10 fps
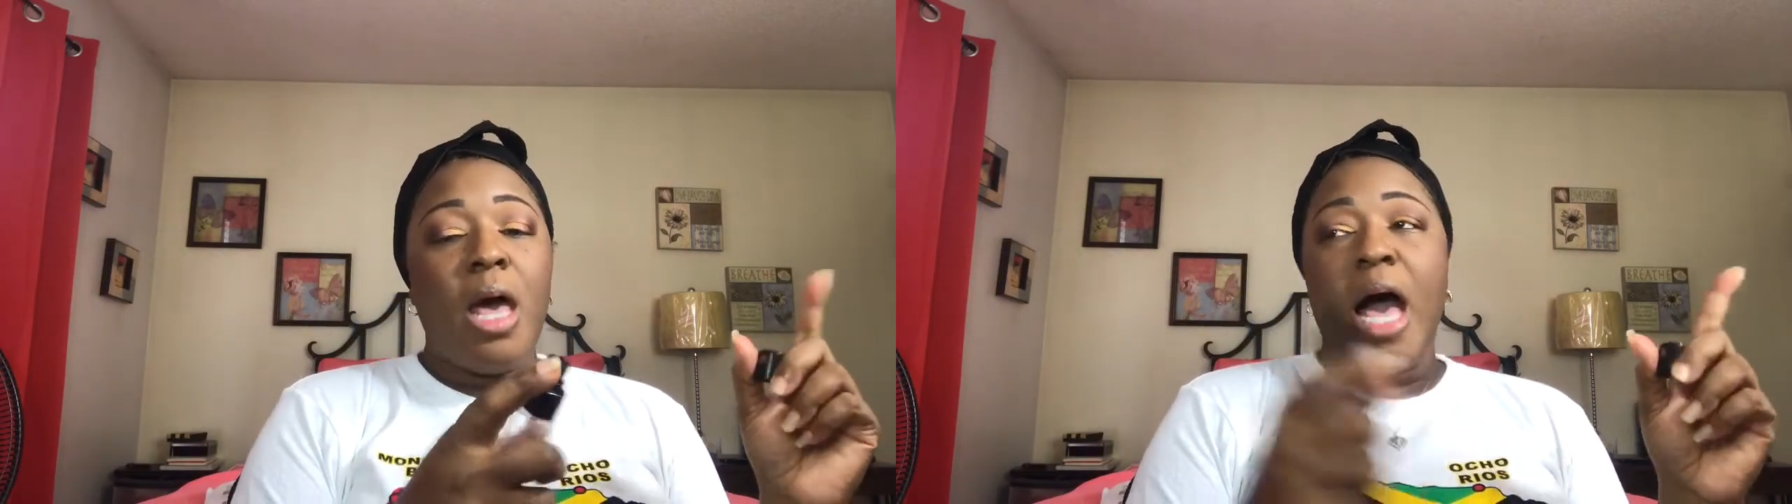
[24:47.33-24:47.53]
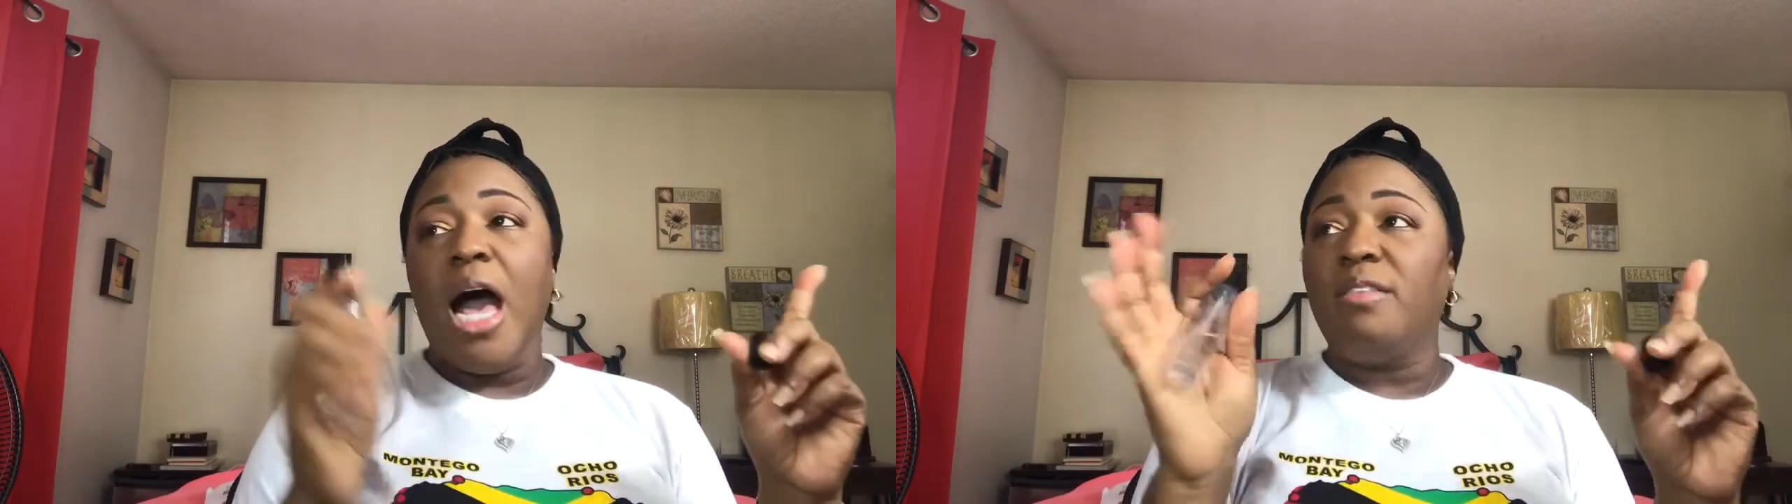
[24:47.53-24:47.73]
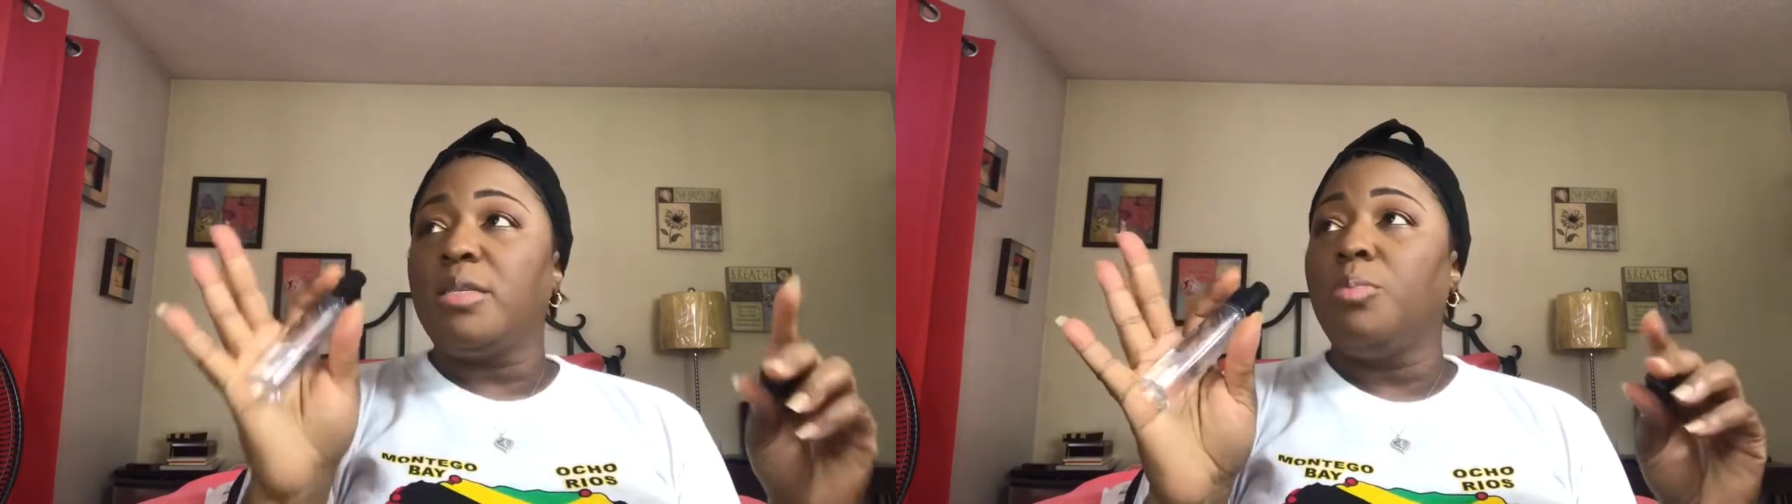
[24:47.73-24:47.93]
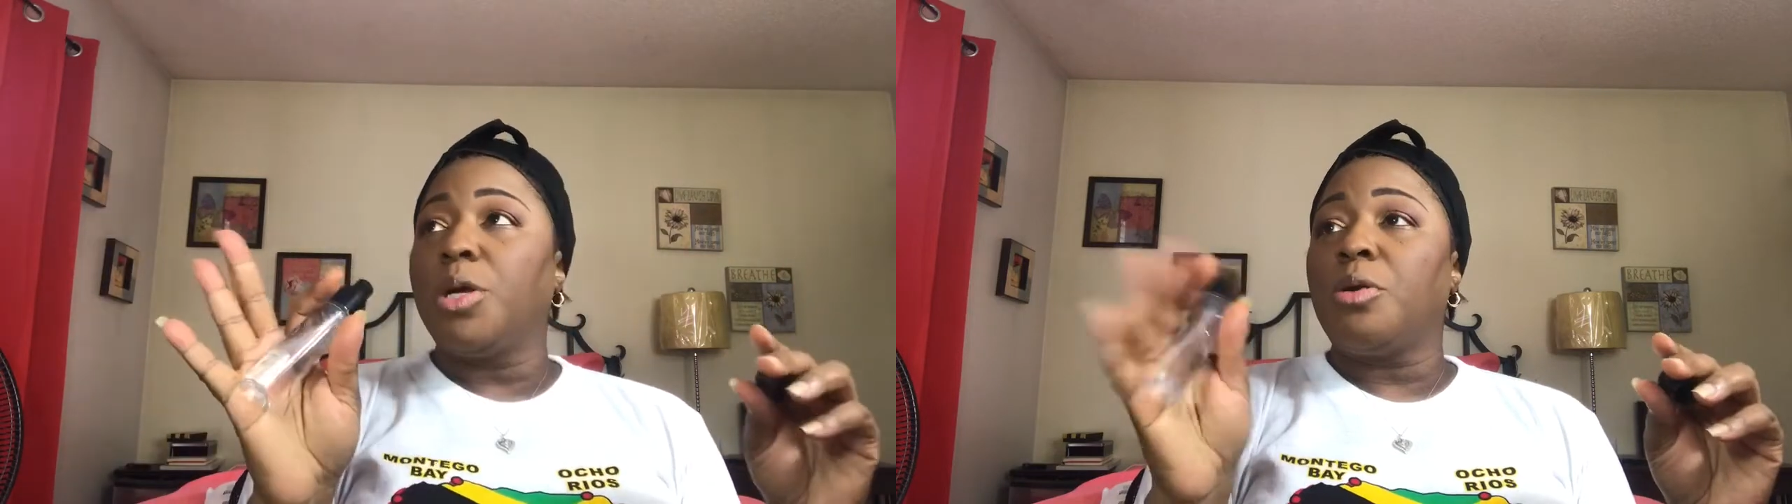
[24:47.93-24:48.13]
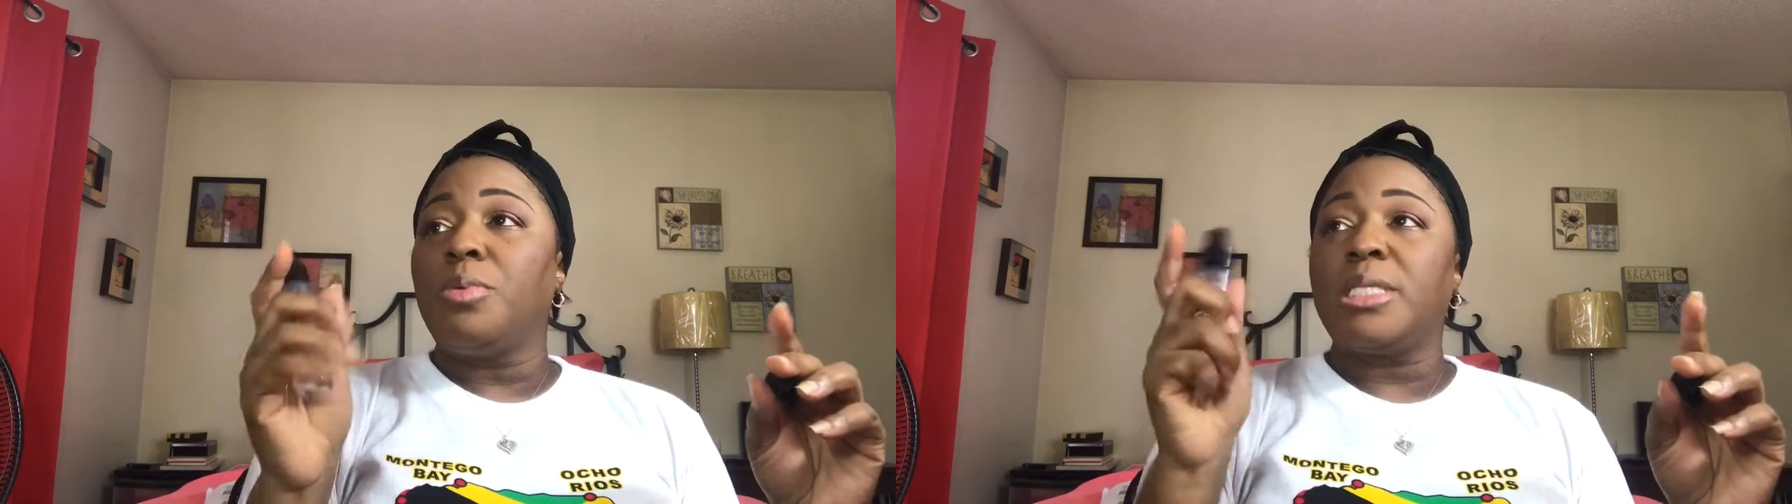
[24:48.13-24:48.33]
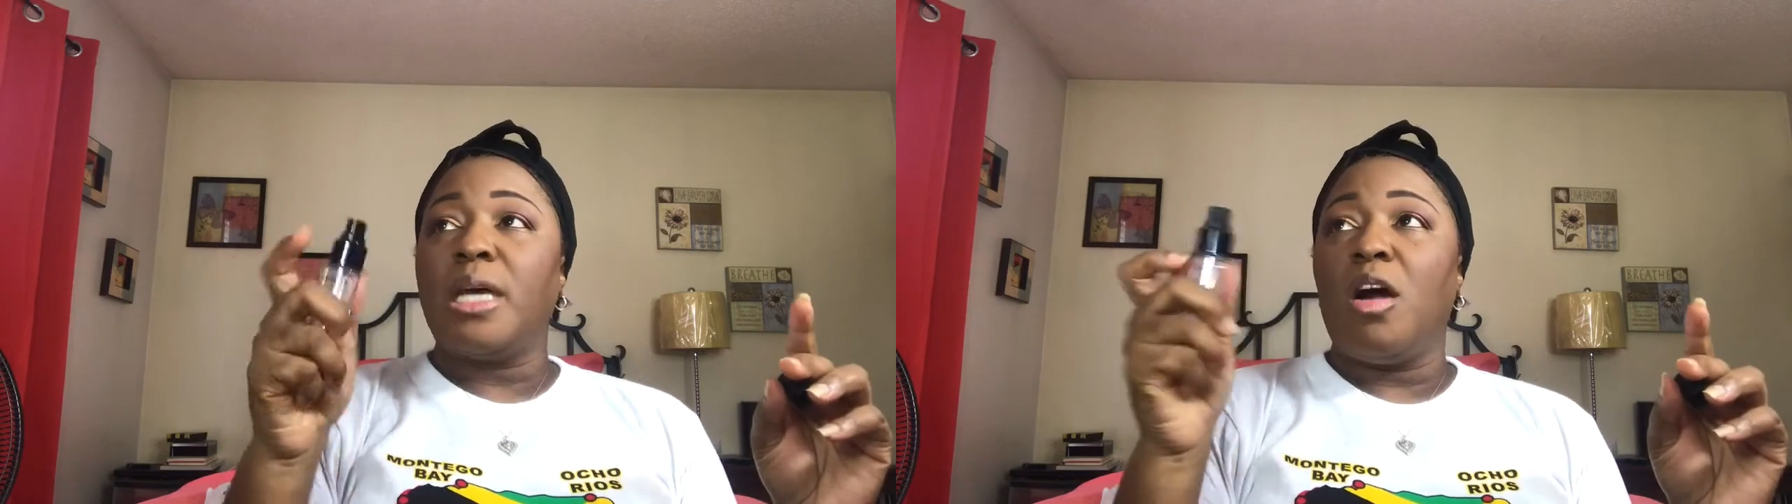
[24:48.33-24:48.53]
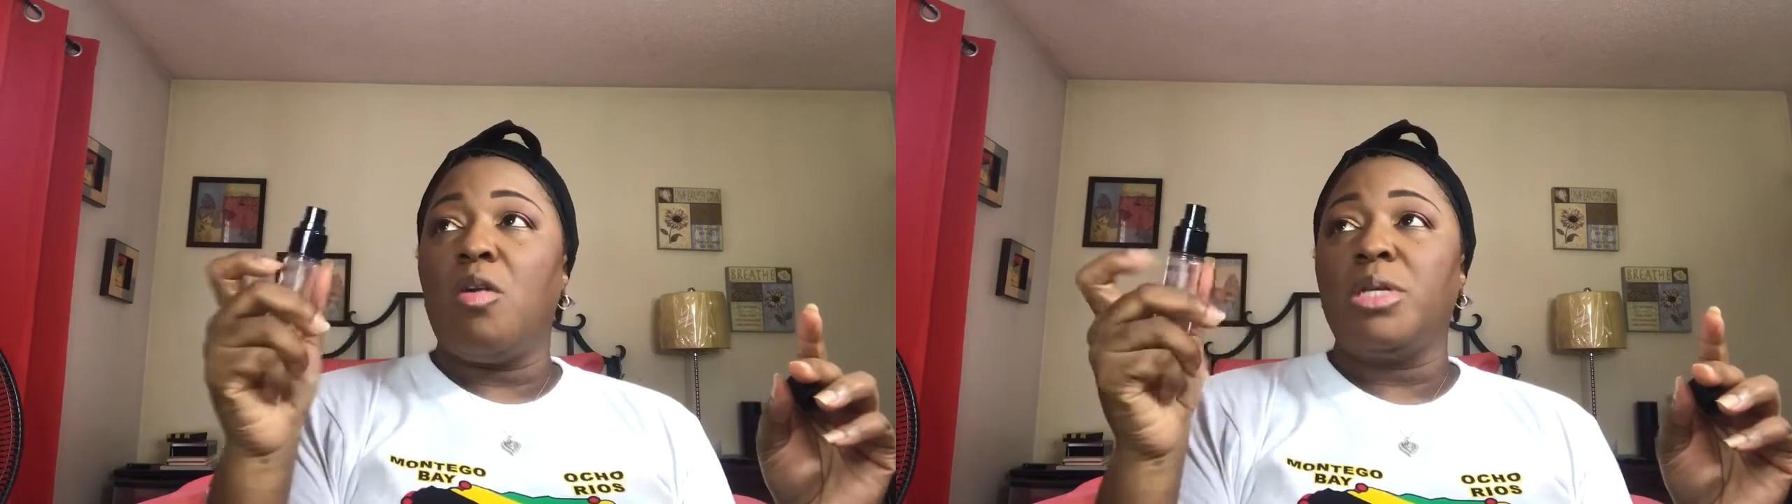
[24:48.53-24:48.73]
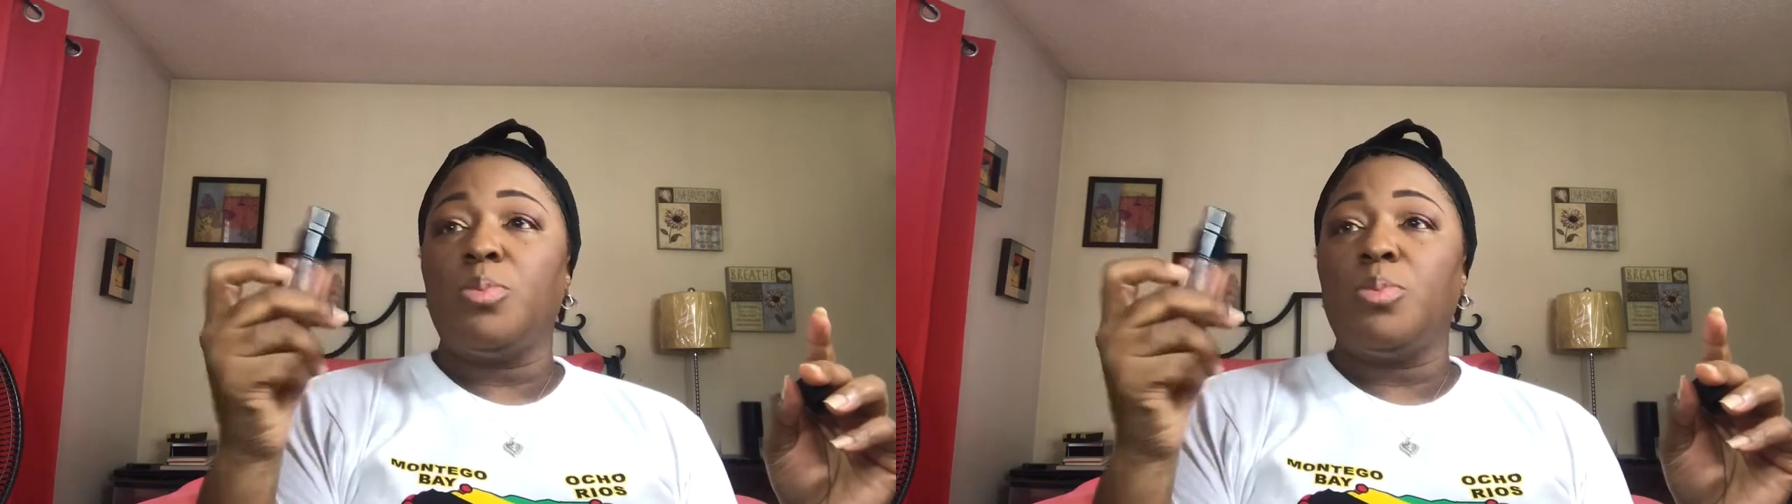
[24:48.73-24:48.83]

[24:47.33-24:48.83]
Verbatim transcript: I have some bigger ones that I always